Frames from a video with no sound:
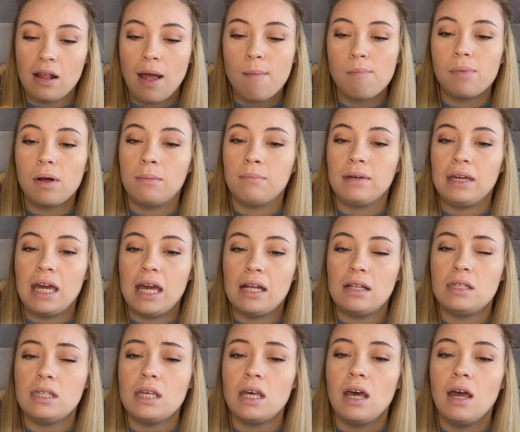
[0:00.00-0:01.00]
that
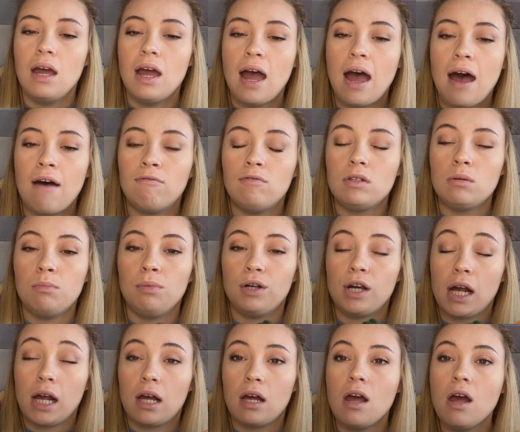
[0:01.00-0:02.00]
pumpkins have to
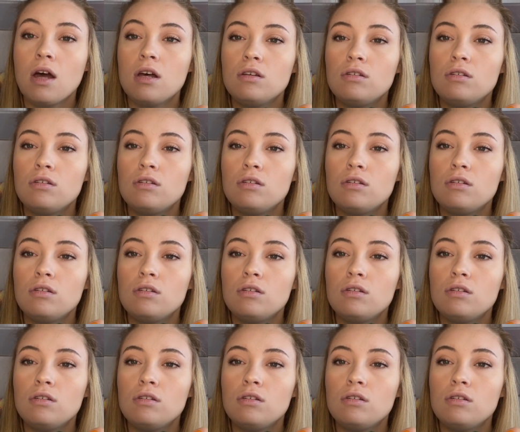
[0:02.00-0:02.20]
bring.